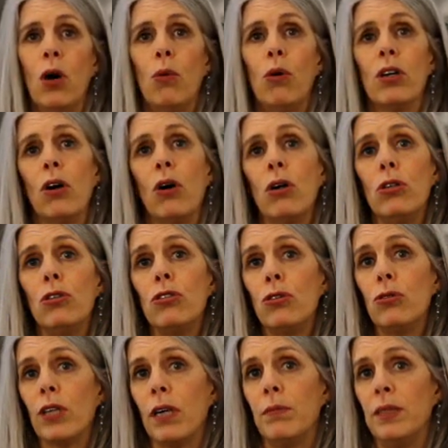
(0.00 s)
What
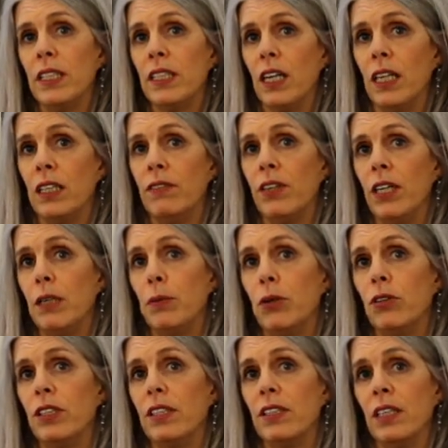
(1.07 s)
also can be a sign of
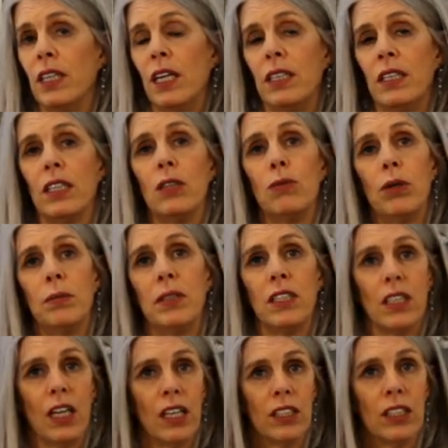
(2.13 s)
labour is that the woman
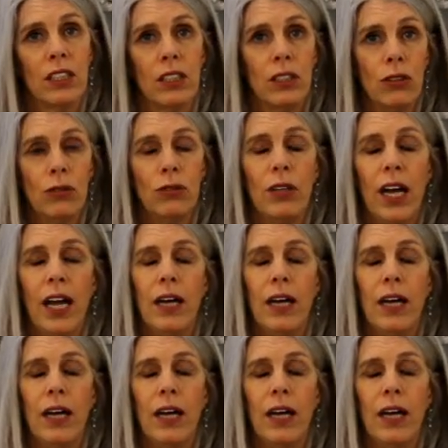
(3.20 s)
starts to